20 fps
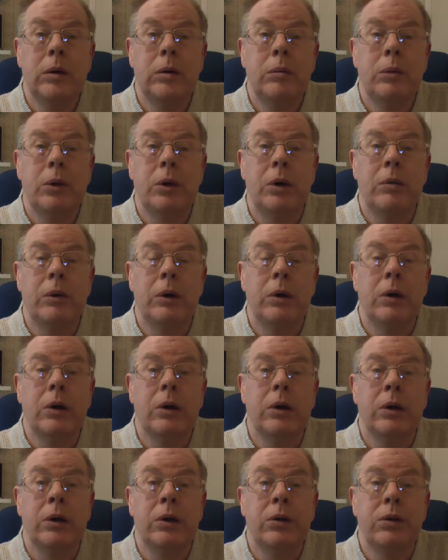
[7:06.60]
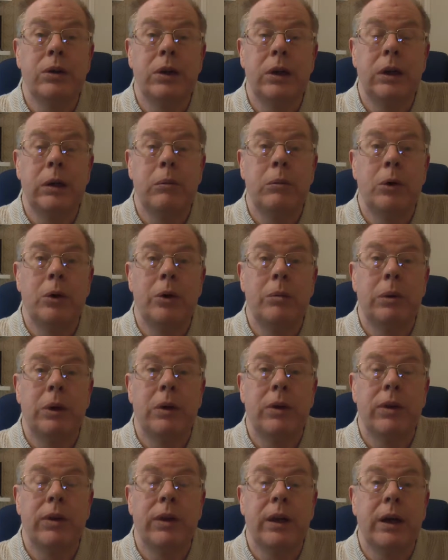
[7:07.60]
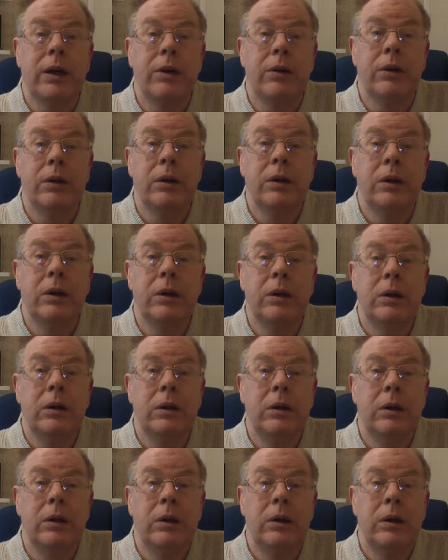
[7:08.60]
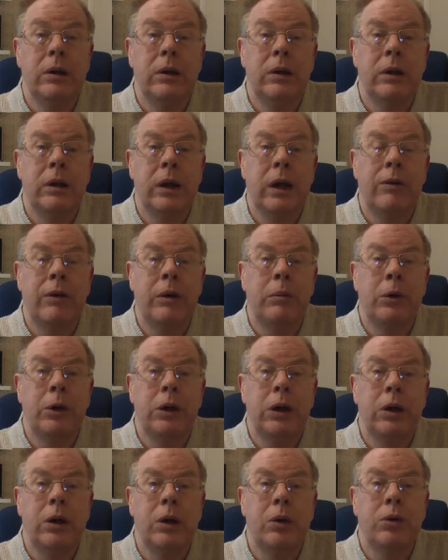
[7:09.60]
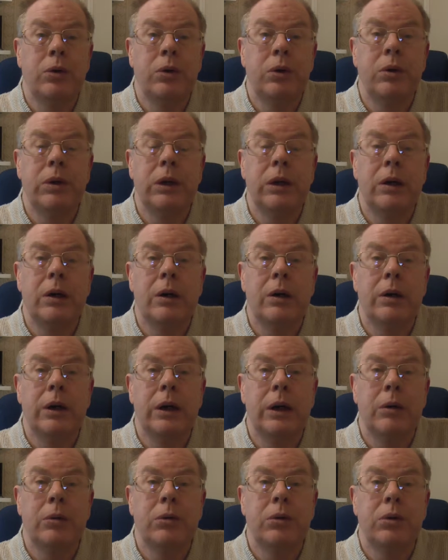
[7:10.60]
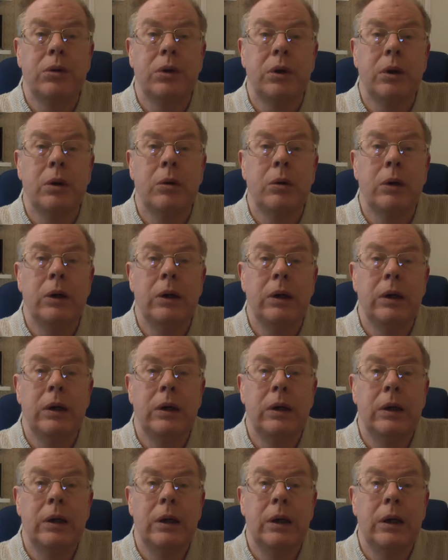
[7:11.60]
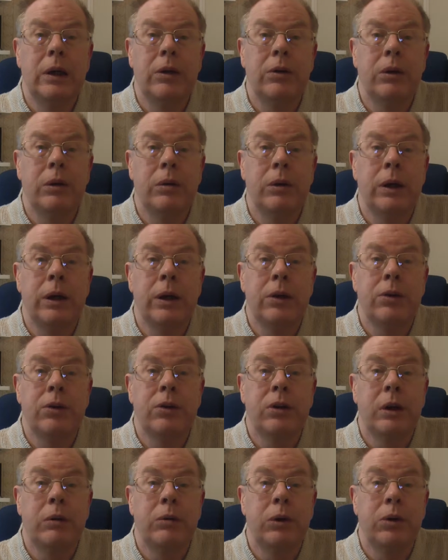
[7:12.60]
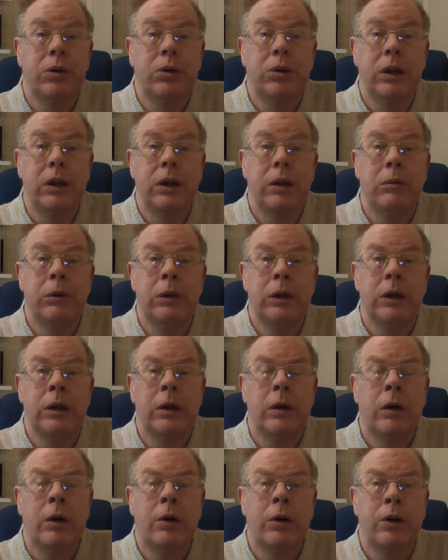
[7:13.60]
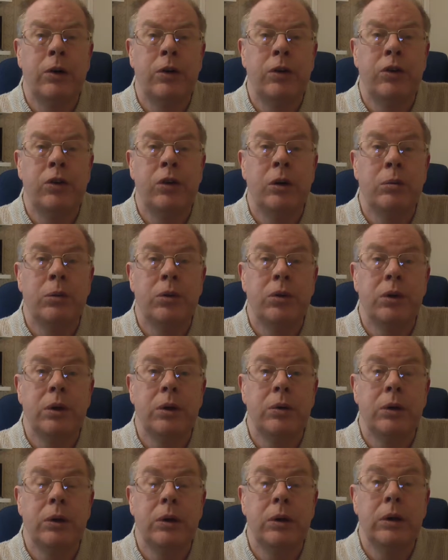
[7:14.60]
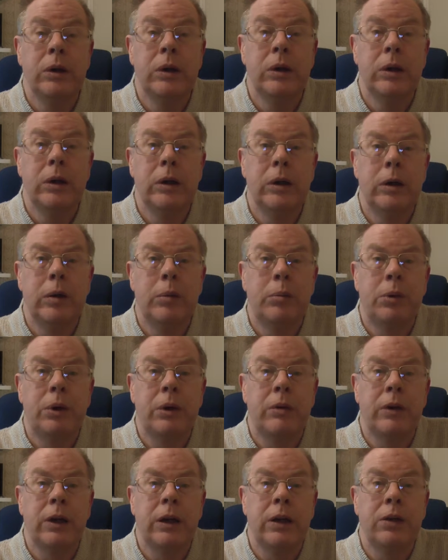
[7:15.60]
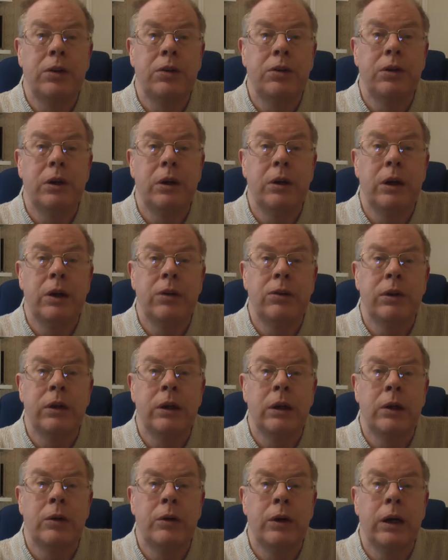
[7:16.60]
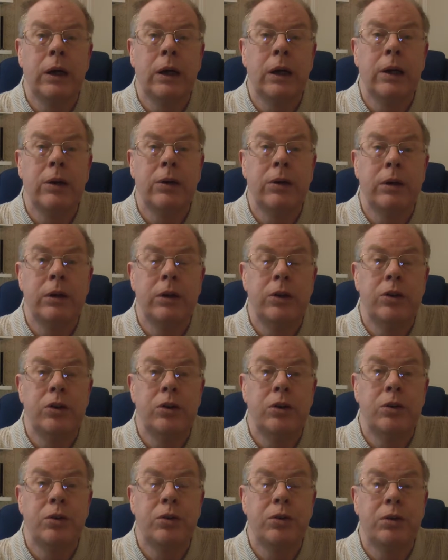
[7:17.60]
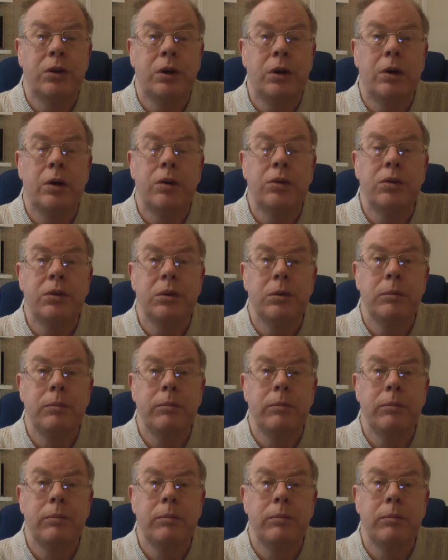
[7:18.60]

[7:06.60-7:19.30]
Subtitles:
But I'm not going to say any more about that. Everybody knows who they are now, so let's hope the next time you see them is in that orange jumpsuit, preferably in the cell next to Hillary Clinton and George Soros.